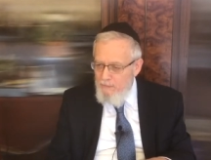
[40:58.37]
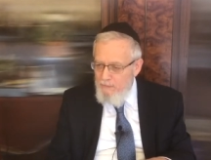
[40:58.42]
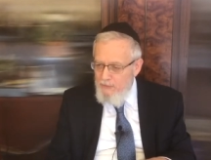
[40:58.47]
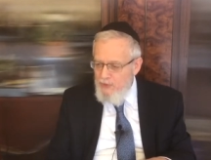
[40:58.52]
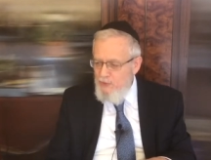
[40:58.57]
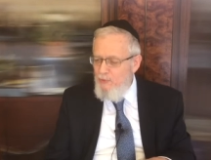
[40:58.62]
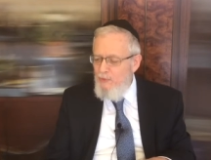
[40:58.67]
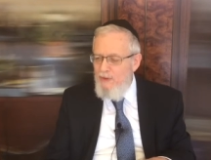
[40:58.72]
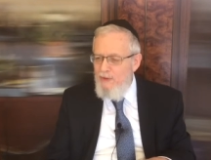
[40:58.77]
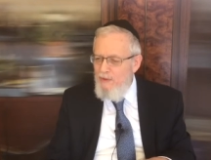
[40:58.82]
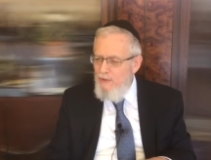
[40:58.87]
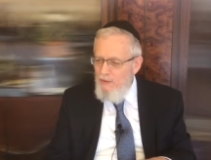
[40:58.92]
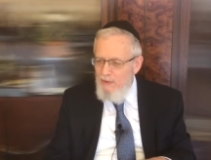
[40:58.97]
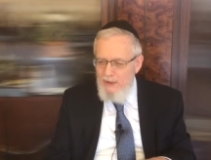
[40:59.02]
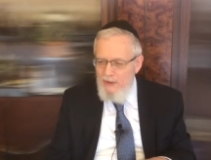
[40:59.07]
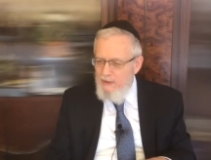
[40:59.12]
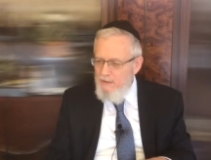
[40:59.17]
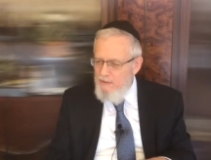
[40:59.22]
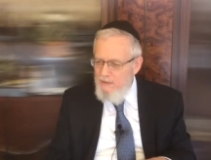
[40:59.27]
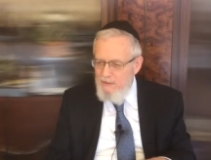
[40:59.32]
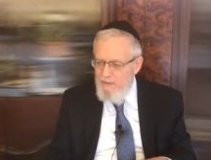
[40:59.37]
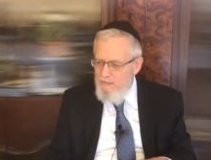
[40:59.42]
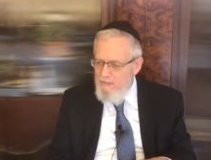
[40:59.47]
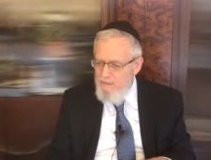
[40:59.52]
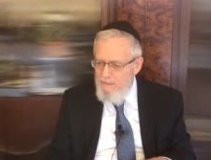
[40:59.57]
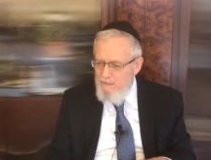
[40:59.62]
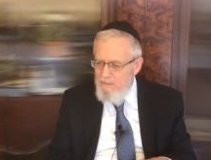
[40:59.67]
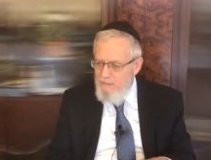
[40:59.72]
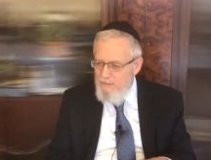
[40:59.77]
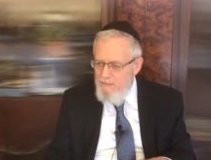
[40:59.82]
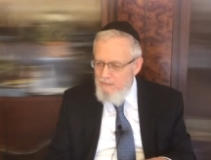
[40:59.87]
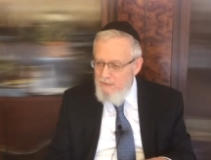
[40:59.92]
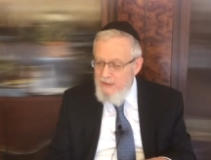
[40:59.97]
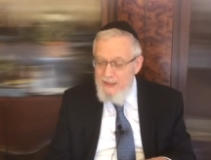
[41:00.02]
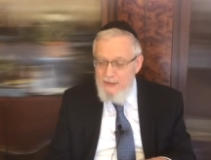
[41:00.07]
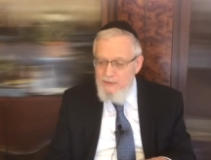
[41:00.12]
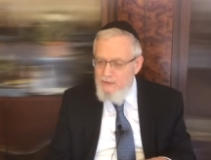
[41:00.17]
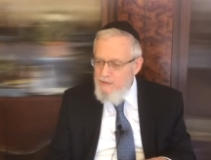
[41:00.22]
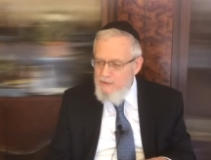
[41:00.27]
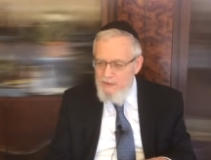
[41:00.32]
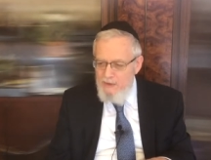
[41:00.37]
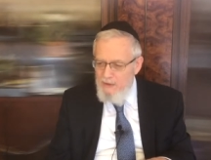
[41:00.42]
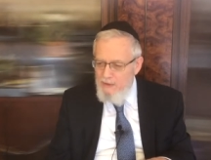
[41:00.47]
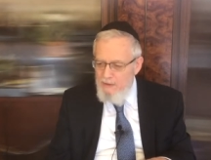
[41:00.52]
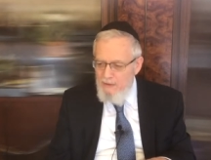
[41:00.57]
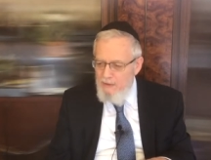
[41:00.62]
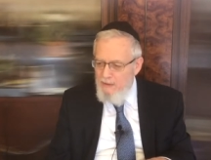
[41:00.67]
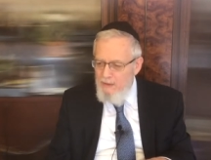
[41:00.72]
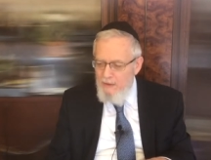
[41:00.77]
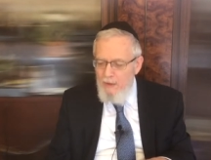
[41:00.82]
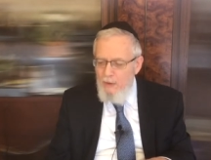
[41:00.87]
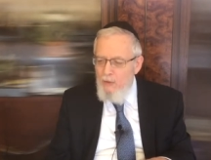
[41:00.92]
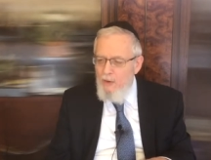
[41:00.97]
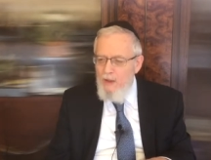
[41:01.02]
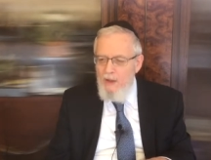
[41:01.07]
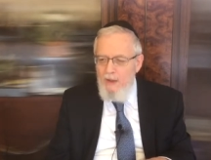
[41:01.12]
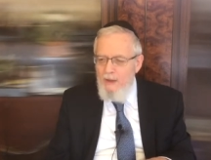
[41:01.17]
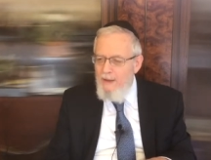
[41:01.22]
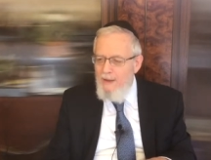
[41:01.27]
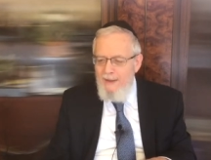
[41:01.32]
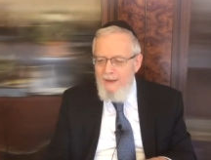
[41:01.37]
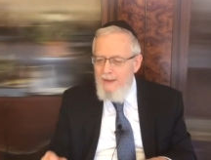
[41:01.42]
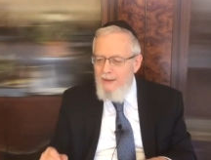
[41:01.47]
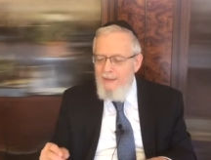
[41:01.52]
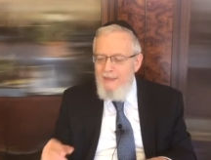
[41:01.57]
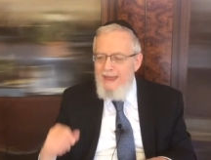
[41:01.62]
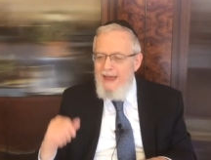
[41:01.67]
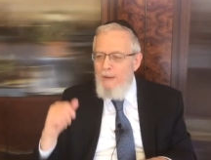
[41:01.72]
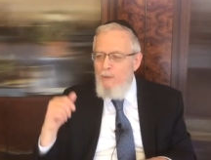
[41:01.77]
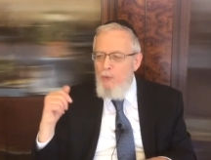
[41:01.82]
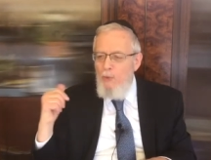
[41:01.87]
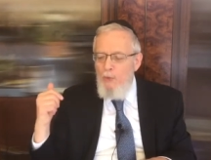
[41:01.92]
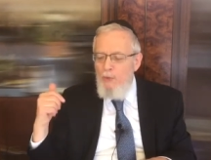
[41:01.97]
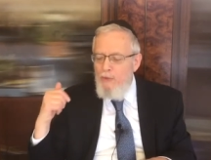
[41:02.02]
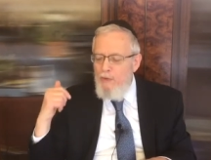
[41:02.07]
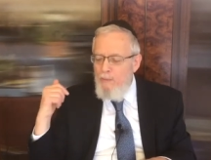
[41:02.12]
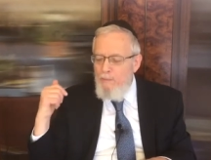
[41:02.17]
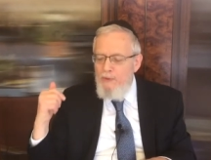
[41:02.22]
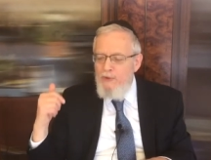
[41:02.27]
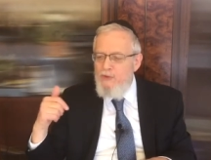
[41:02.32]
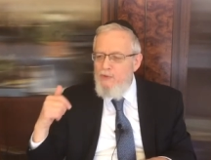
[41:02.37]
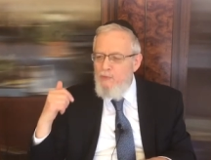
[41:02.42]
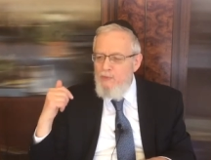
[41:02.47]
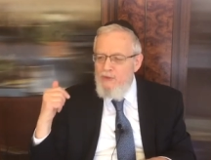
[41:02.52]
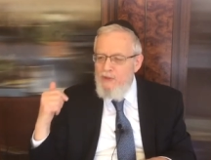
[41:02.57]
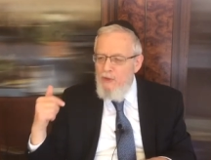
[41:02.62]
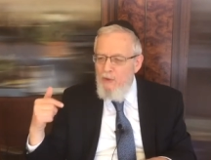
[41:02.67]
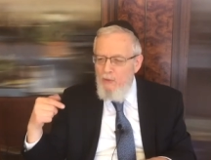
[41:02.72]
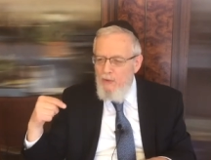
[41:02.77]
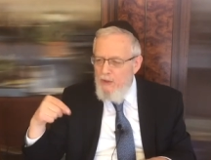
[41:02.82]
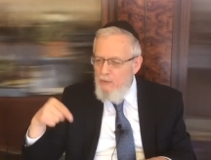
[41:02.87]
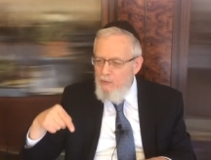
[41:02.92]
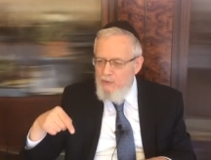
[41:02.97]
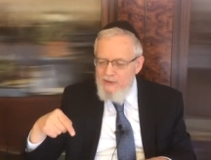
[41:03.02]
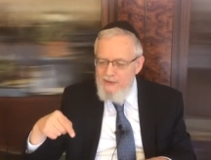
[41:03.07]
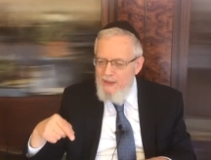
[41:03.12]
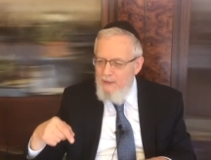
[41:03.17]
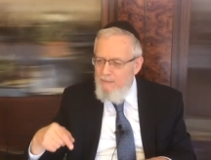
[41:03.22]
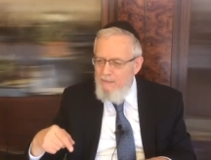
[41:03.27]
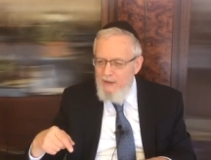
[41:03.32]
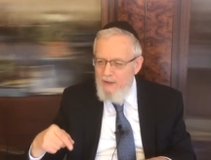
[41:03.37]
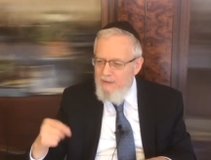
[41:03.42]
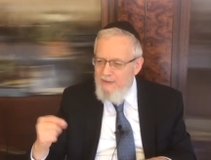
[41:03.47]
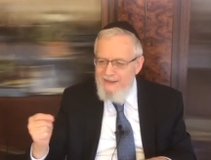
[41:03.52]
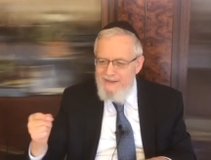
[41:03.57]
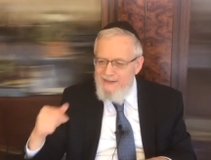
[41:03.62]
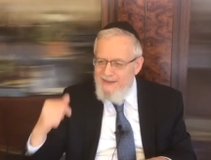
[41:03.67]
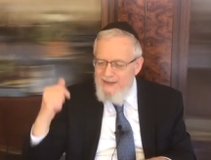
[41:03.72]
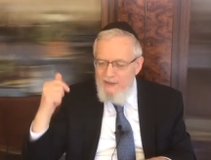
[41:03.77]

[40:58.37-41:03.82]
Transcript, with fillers: But you were a Noahide. The answer is that who, the person who was Noahide was not me. That's a